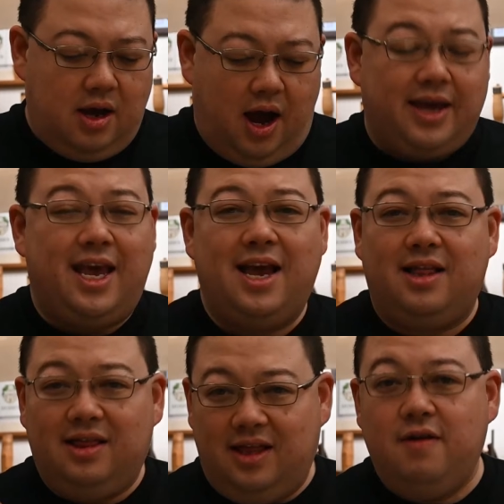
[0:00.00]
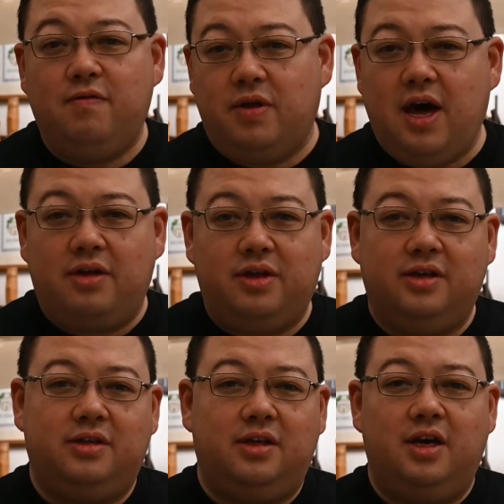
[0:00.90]
I can't live without
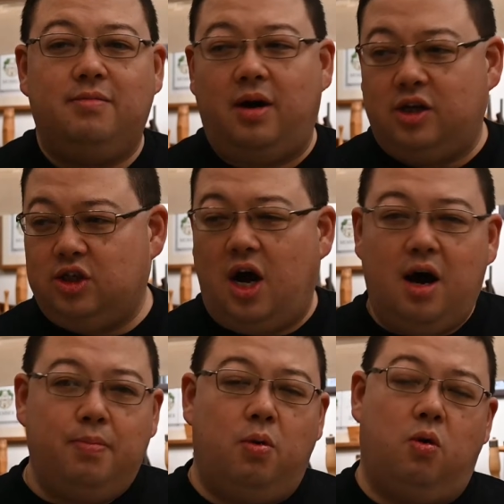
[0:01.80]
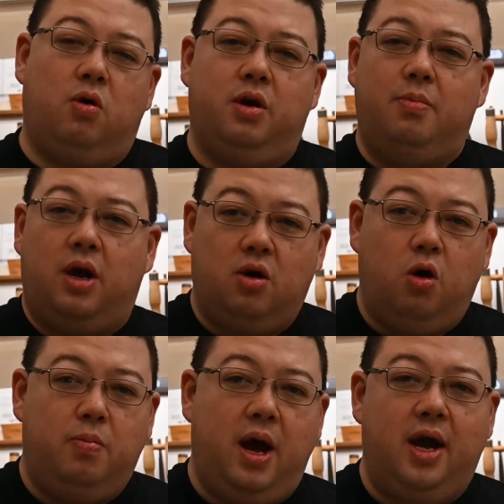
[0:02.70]
this in my shop or in my
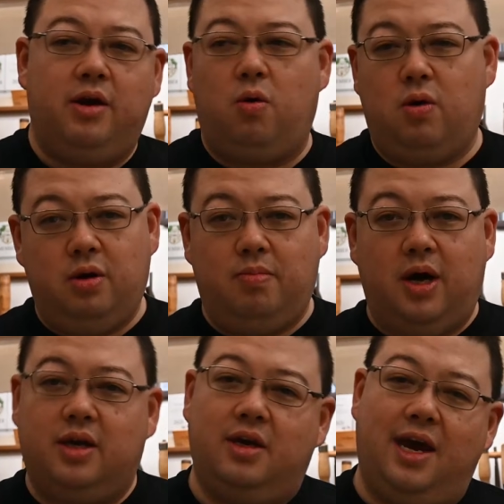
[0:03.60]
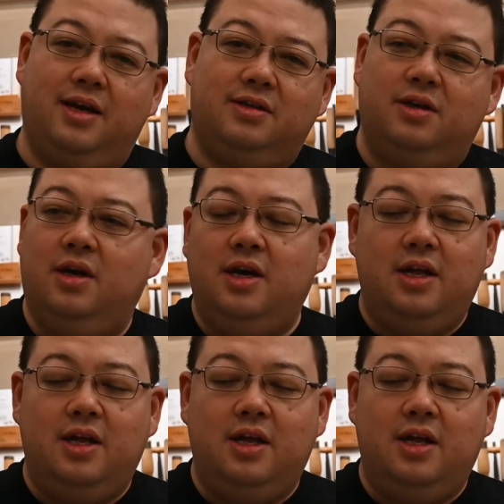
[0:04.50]
go bag or in my case.